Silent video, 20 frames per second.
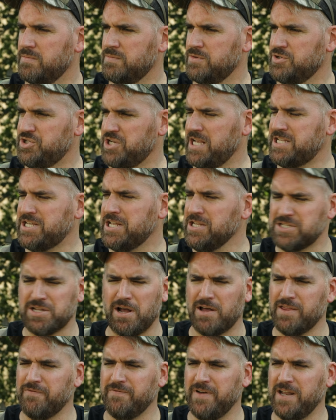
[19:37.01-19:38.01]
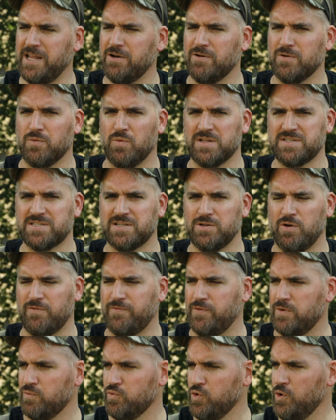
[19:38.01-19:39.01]
Jason saw the video and wants to know if
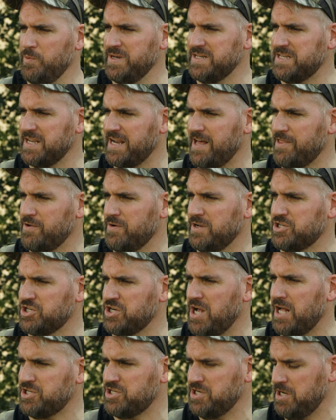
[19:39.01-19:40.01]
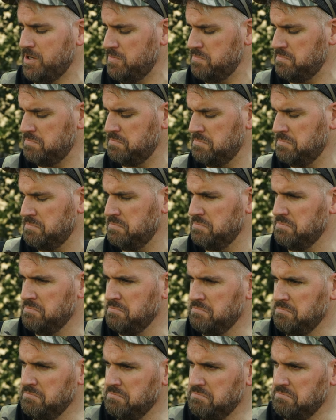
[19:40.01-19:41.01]
we're rooming together at SHOT Show.
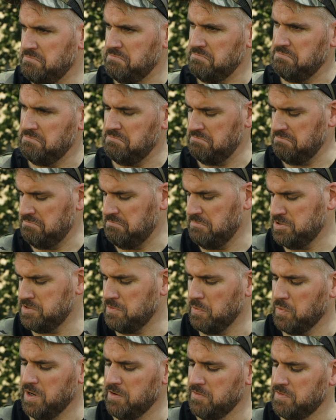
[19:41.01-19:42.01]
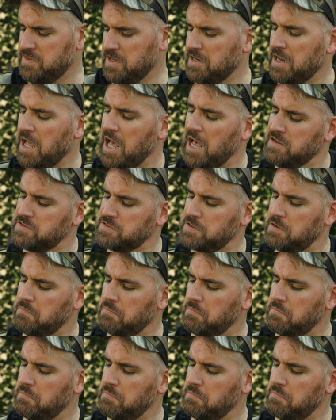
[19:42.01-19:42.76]
That's a weird thing to ask.